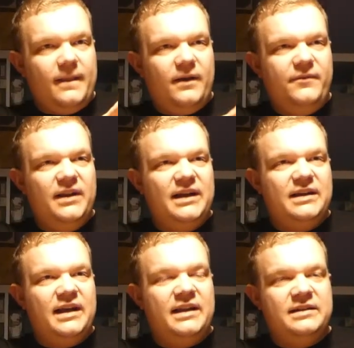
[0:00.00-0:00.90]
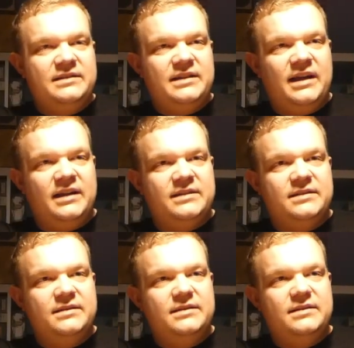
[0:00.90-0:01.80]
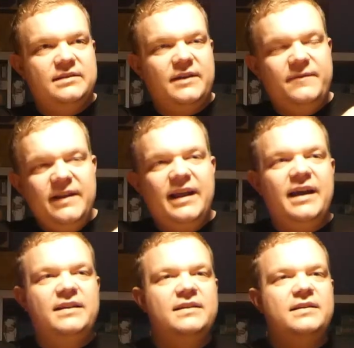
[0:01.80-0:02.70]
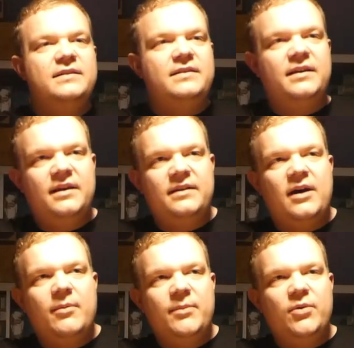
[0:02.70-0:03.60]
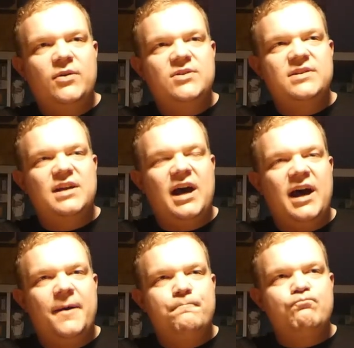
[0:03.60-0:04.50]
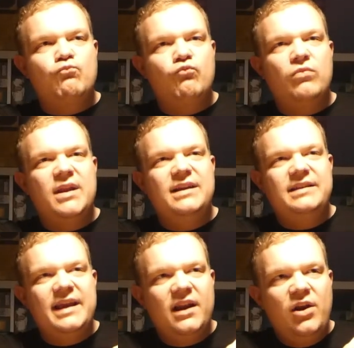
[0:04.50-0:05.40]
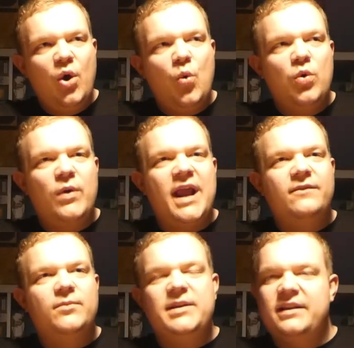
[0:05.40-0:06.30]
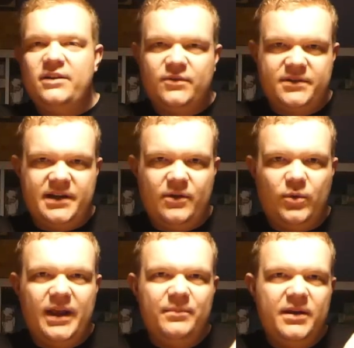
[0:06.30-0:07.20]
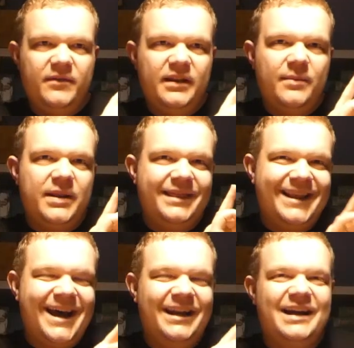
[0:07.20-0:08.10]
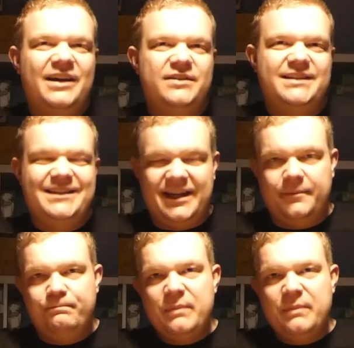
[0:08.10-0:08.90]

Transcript: feel like the hummingbirds they are lower ranked for me than the Oceania one. I'm giving them a 9 out of 10.